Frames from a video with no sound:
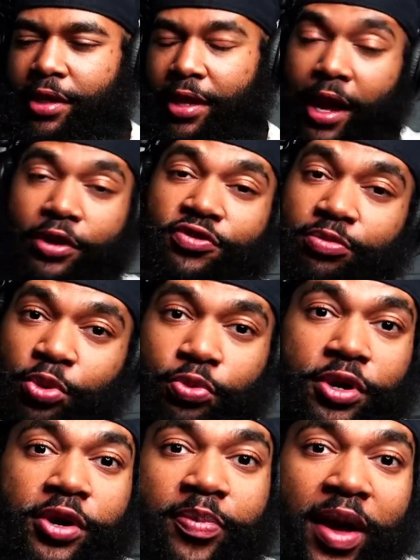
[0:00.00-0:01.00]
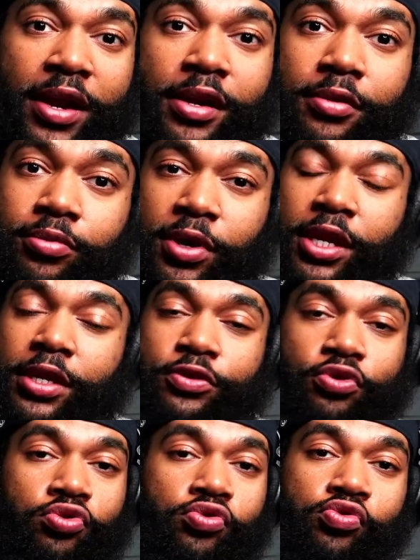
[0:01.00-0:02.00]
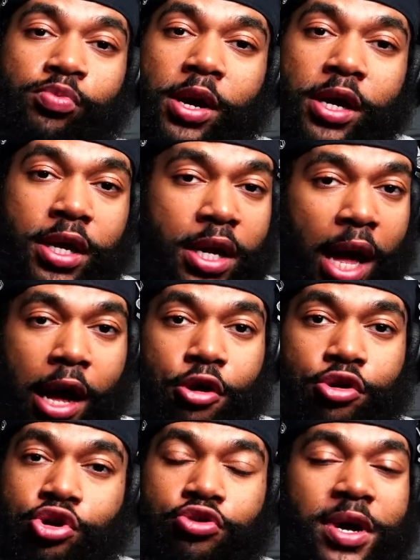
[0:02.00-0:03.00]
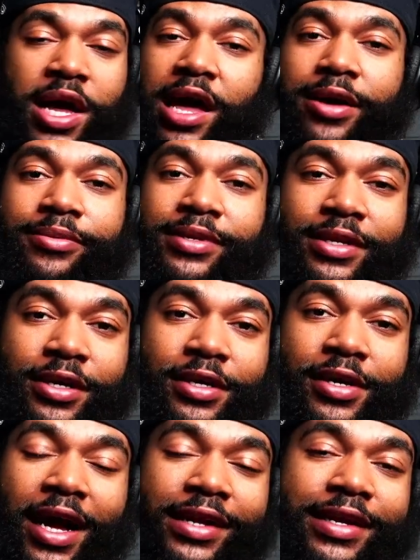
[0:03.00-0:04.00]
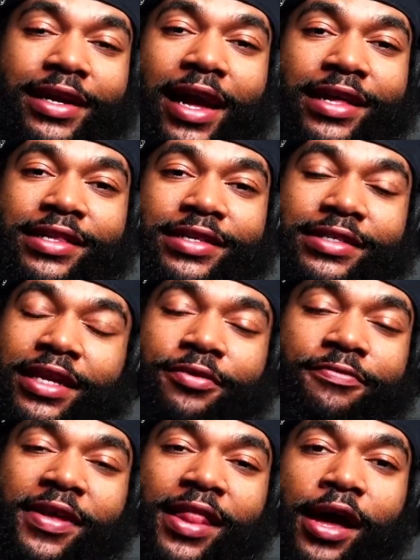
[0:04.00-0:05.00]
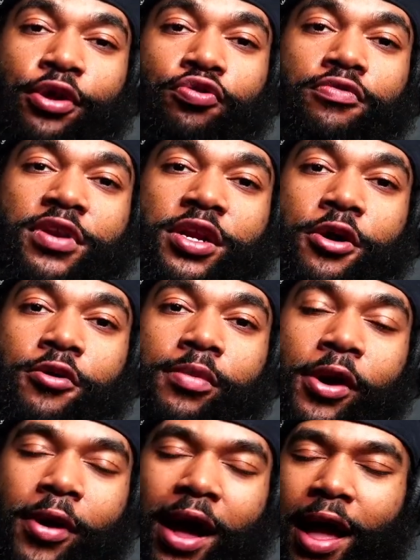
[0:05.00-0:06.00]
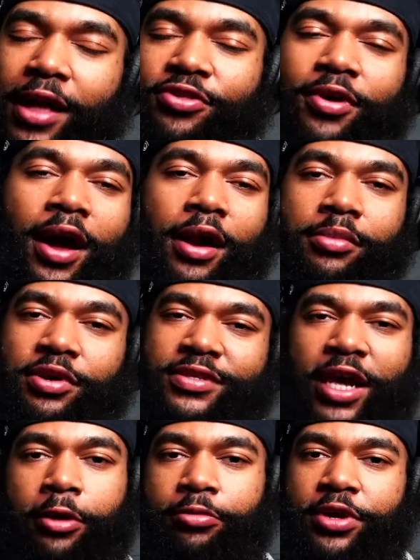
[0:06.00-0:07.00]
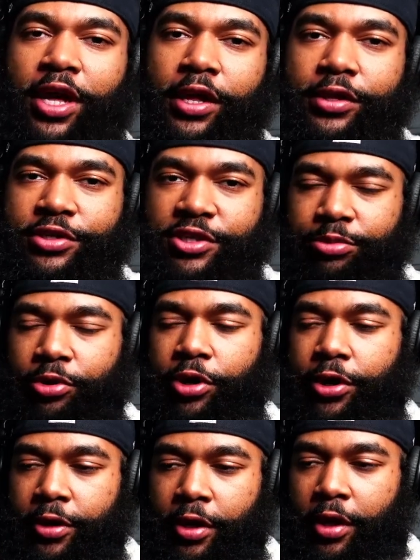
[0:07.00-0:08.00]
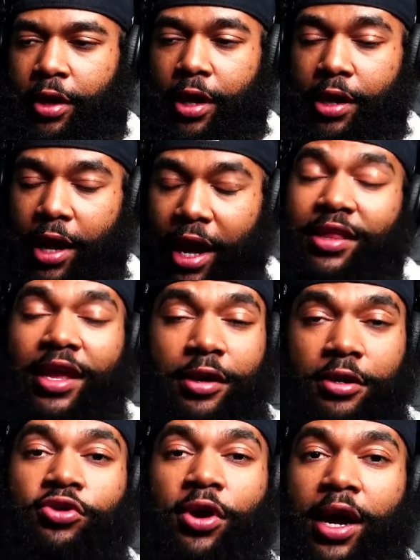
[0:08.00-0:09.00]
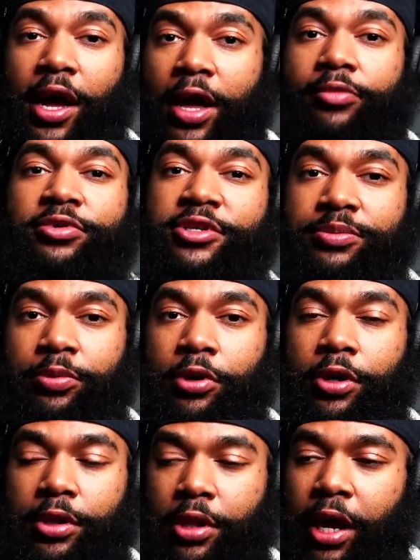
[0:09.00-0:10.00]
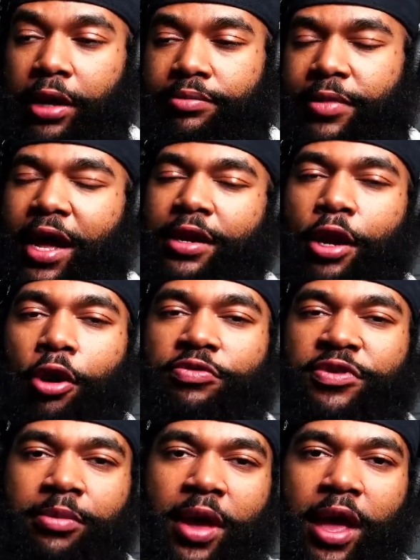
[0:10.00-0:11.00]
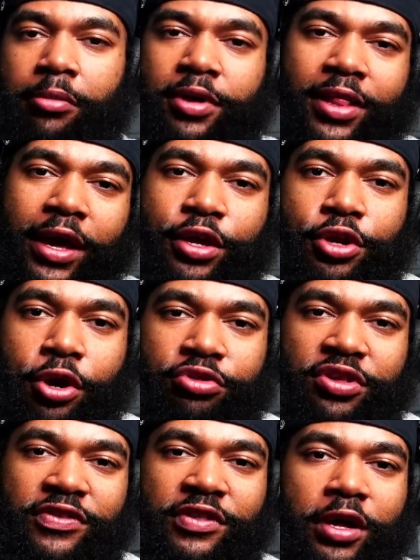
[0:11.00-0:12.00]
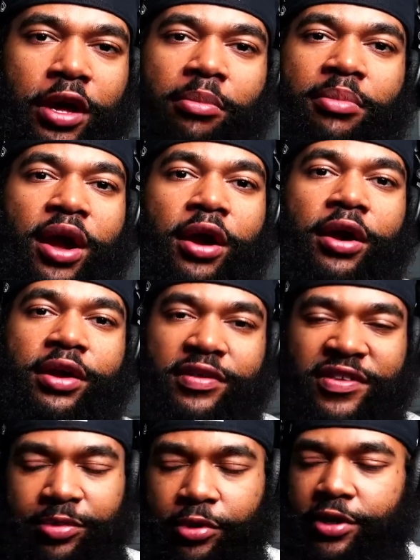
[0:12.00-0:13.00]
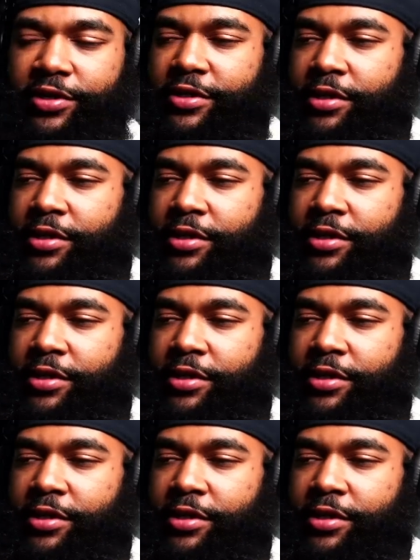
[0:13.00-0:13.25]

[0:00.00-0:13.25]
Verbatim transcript: I used to be real competitive with it too, bro. I don't know what happened, dog. I think I just didn't feel like doing it no more. I, I tried almost every other sport. I then not try every sport, like not known to man, but like you know, just the American sports.